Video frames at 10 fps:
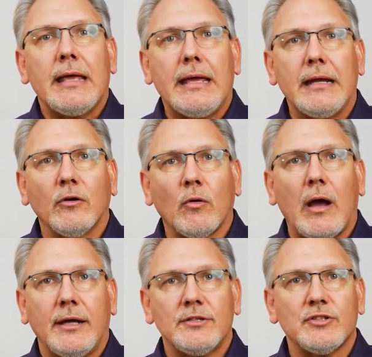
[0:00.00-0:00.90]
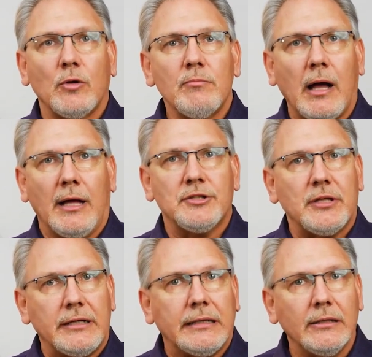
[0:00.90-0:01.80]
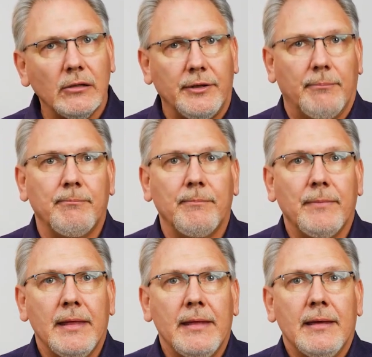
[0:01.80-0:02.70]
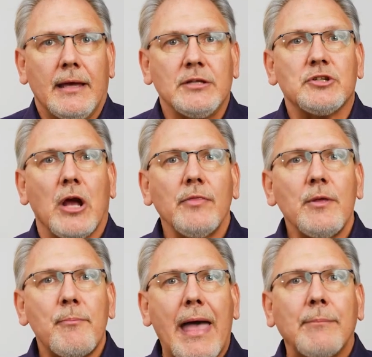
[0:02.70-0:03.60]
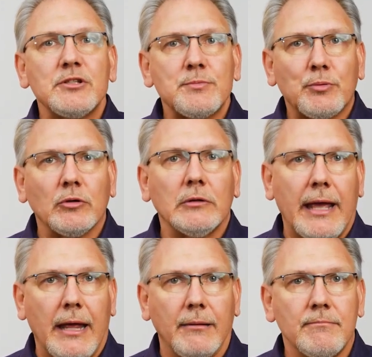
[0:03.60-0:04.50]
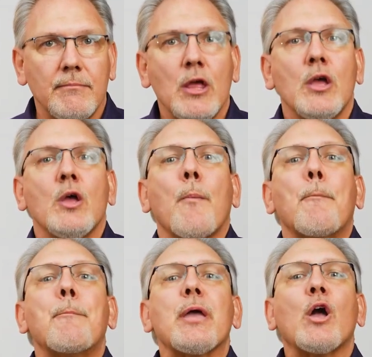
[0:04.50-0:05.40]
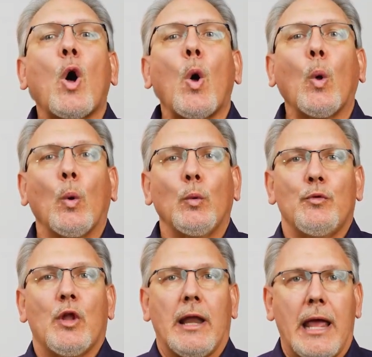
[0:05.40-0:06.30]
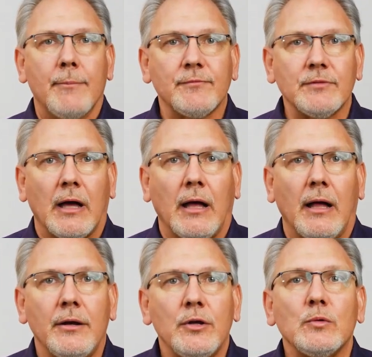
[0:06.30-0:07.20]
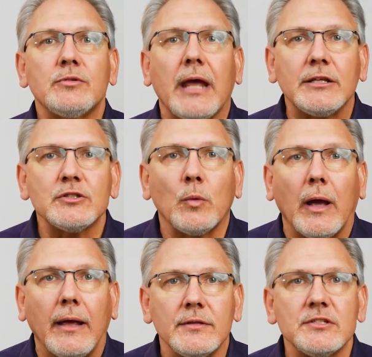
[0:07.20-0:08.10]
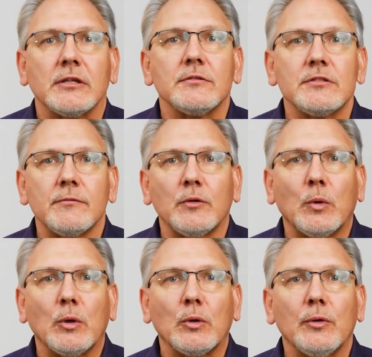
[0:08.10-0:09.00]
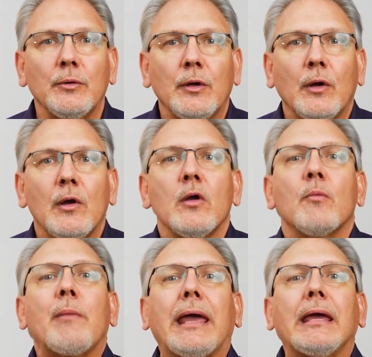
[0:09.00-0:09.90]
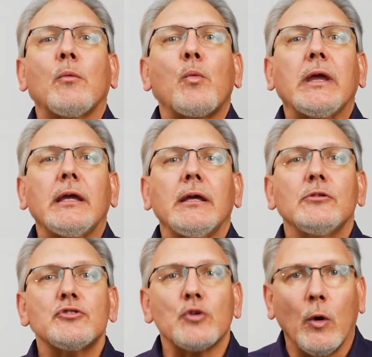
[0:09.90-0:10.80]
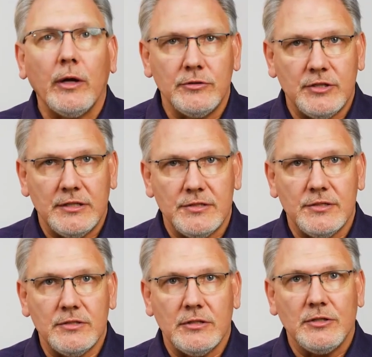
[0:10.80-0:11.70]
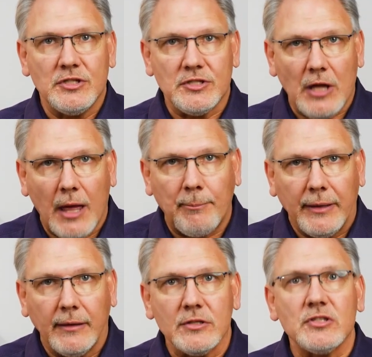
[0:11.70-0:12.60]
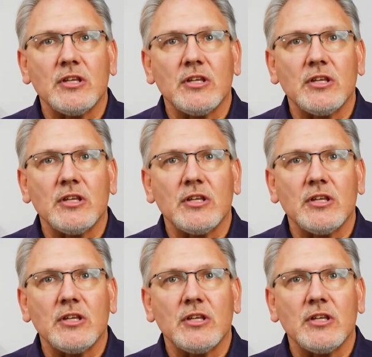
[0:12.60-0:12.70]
in Christ, so much that it killed him. As John the Baptist proclaimed, behold, the Lamb of God who takes away the sins of the world. May we join Jesus in stopping the